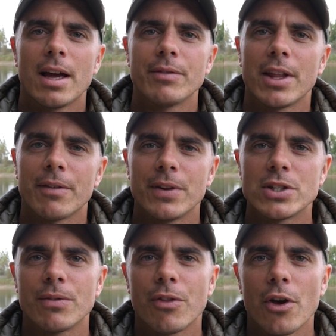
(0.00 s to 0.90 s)
Having that
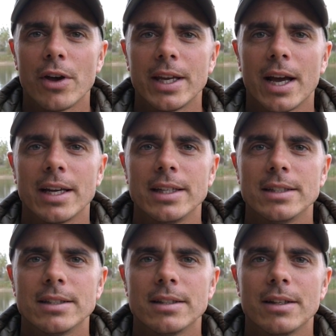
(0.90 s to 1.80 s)
fish of 38,
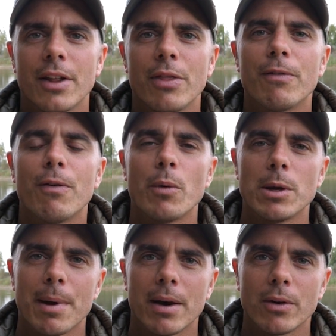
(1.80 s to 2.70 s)
then the
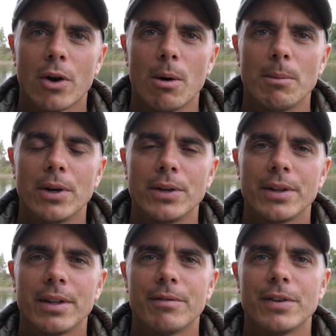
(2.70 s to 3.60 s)
40-pound common,
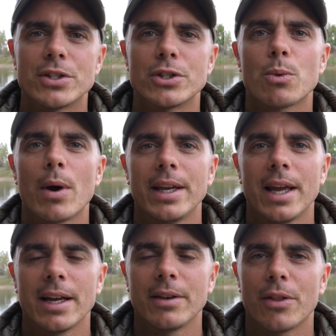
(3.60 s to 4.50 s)
and then fish of
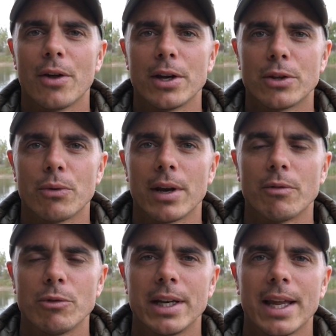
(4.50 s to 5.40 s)
28 and 33. I
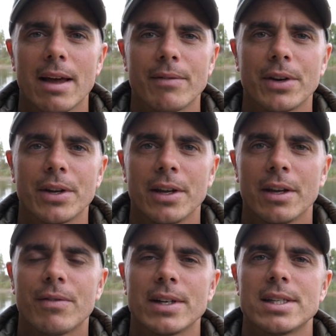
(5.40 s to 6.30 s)
really have had a
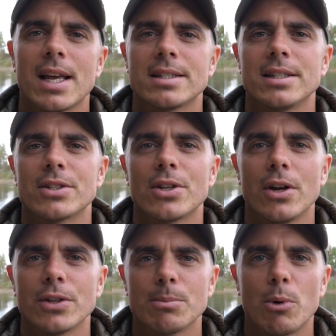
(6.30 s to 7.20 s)
fantastic
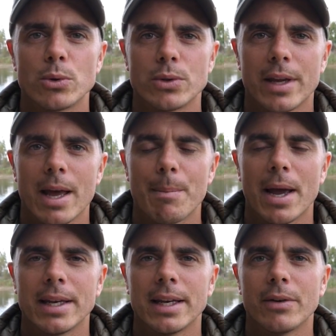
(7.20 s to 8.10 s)
start to my autumn
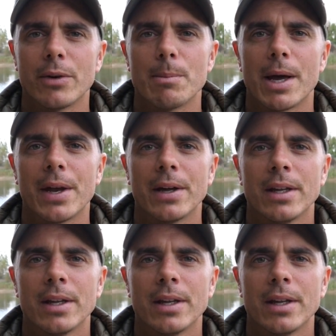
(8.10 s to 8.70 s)
campaign here on the manor.